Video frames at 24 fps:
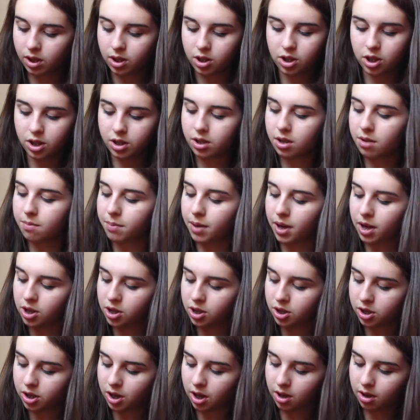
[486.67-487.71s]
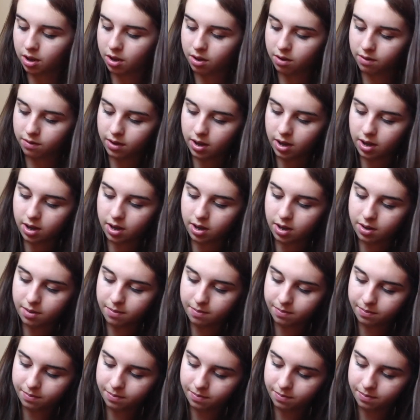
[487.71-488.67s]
Just a bunch of um,